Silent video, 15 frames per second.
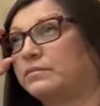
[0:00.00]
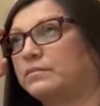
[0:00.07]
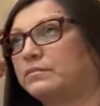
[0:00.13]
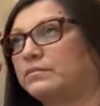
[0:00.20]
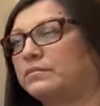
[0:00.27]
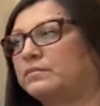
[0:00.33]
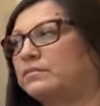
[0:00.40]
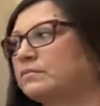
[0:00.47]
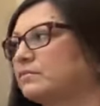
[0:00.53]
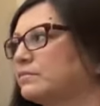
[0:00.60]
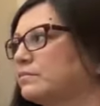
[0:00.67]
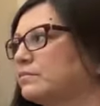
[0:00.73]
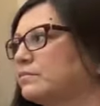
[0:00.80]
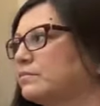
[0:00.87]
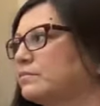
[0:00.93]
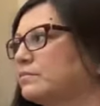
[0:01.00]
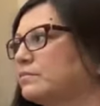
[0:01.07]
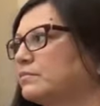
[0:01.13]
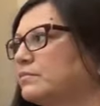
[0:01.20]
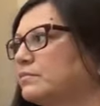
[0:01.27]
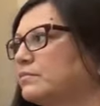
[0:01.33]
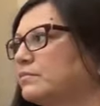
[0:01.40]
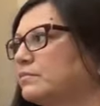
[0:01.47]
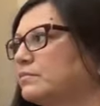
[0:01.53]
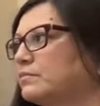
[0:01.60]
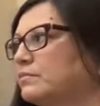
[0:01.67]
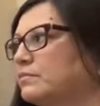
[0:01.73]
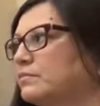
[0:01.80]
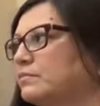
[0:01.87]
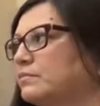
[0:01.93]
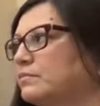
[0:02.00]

(not speaking)